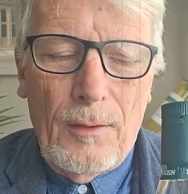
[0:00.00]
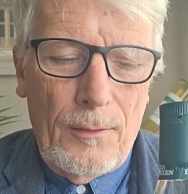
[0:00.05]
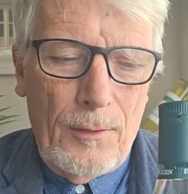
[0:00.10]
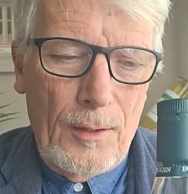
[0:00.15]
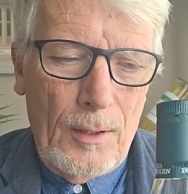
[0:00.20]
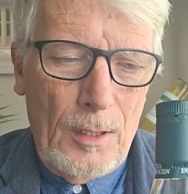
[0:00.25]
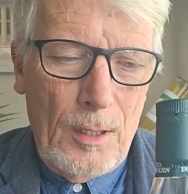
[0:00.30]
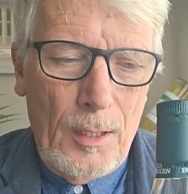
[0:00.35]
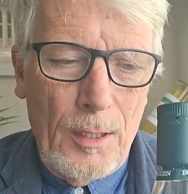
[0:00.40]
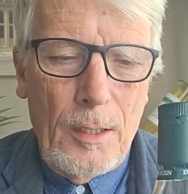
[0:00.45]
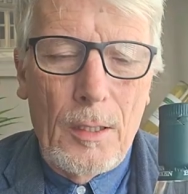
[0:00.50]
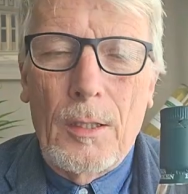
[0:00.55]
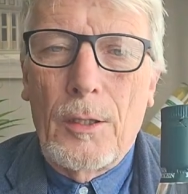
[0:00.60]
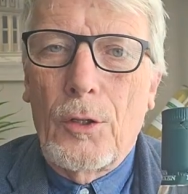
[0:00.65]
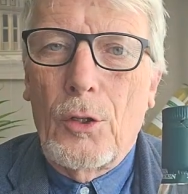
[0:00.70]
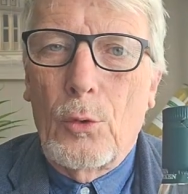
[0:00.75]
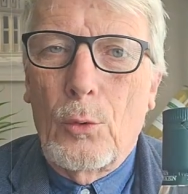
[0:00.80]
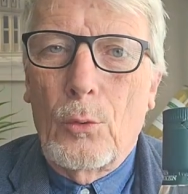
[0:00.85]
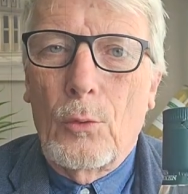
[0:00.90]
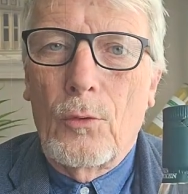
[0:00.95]
that Lidl
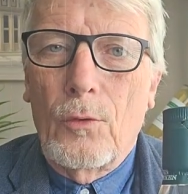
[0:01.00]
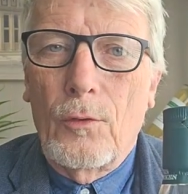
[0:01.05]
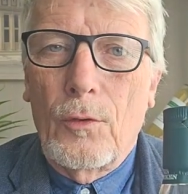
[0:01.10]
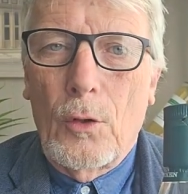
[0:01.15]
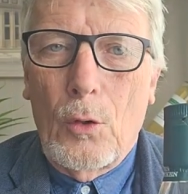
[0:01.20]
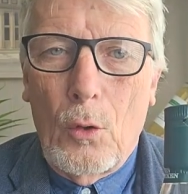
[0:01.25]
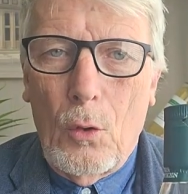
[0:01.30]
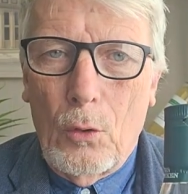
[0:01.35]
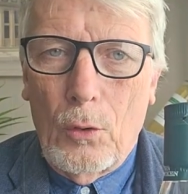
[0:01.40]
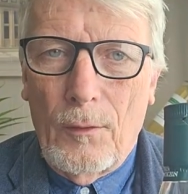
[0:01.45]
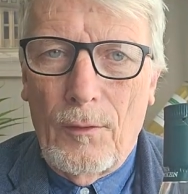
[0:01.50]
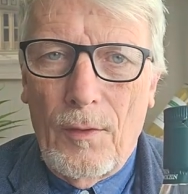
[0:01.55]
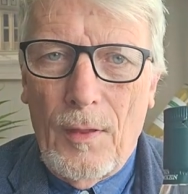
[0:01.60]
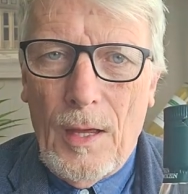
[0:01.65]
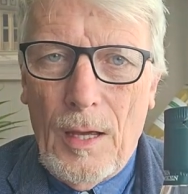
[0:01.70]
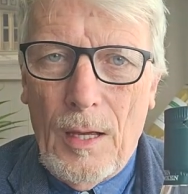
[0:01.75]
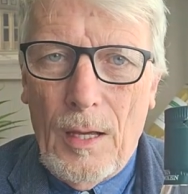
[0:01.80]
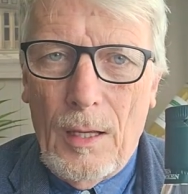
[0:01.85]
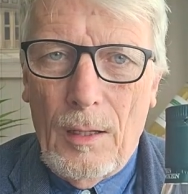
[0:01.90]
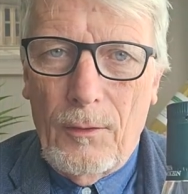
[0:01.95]
use for all of
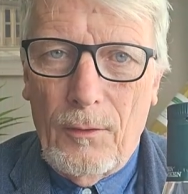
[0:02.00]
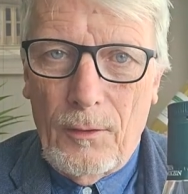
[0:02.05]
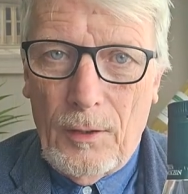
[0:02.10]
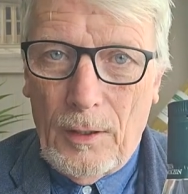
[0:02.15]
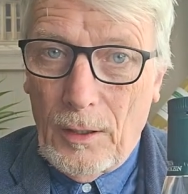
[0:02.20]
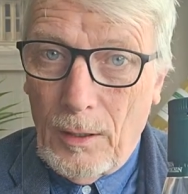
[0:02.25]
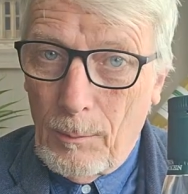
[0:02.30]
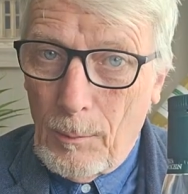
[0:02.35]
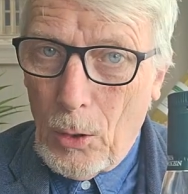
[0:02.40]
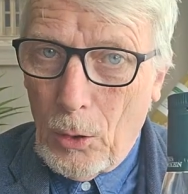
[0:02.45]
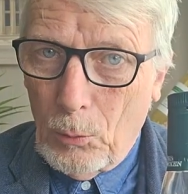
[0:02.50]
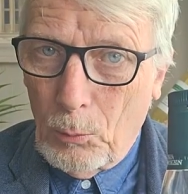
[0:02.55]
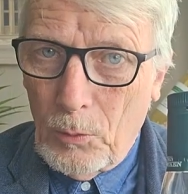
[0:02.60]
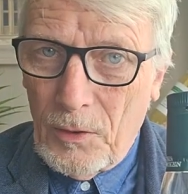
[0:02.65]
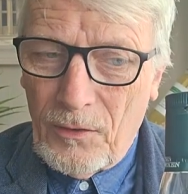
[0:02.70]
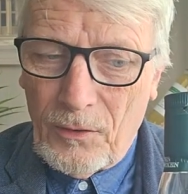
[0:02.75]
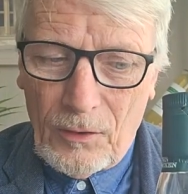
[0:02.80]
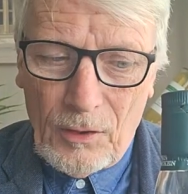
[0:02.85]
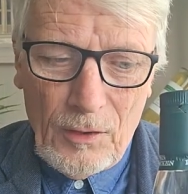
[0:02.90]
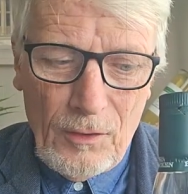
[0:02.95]
their single malt
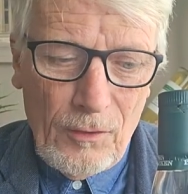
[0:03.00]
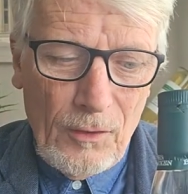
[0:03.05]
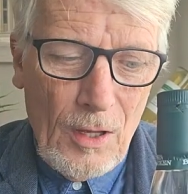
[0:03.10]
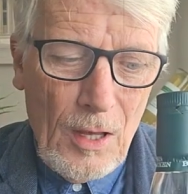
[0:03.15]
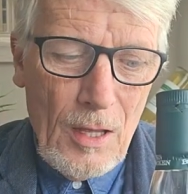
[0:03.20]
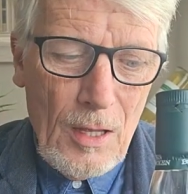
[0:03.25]
whiskies.